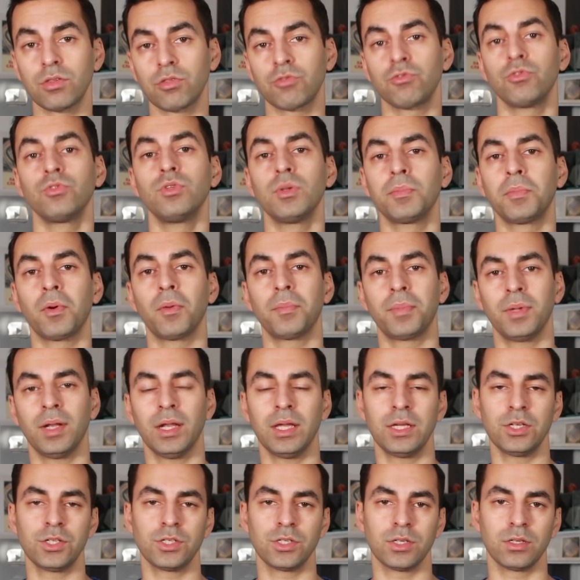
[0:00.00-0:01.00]
through the
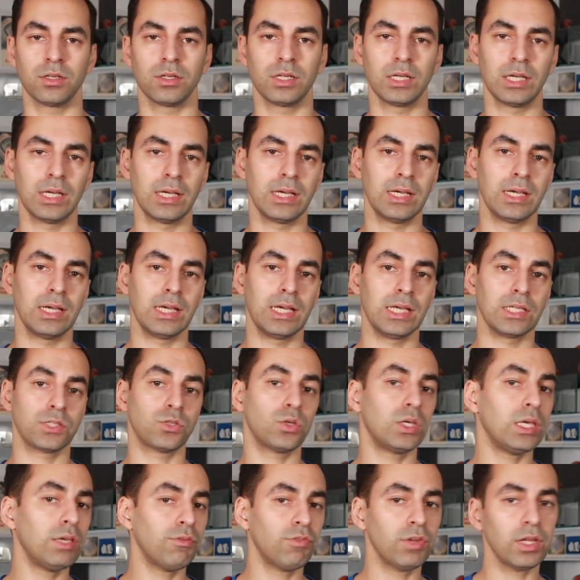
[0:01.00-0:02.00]
population.
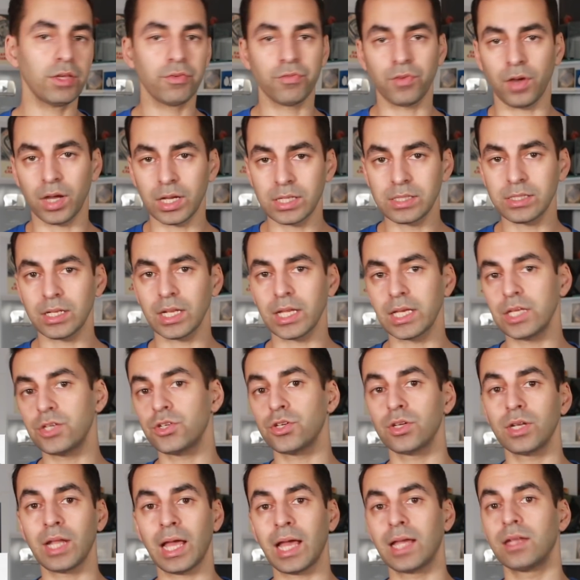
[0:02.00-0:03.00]
So even if
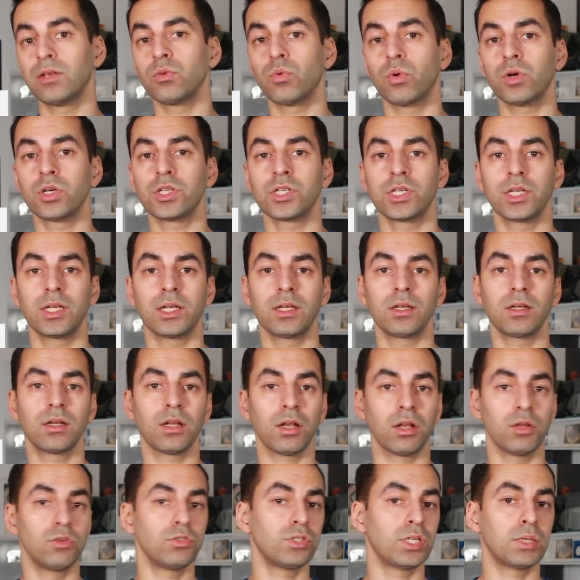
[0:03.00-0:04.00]
isolation, hand washing,
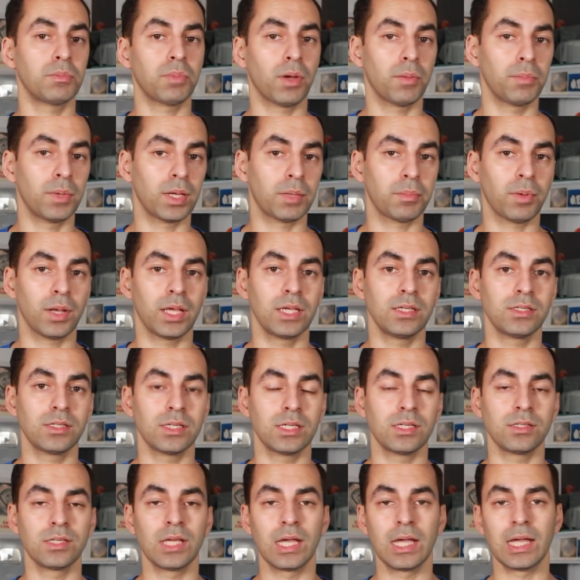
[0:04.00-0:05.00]
closing public
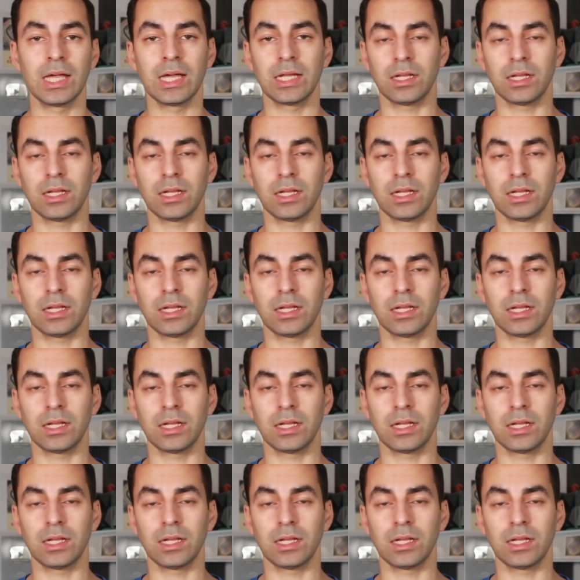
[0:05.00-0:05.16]
places,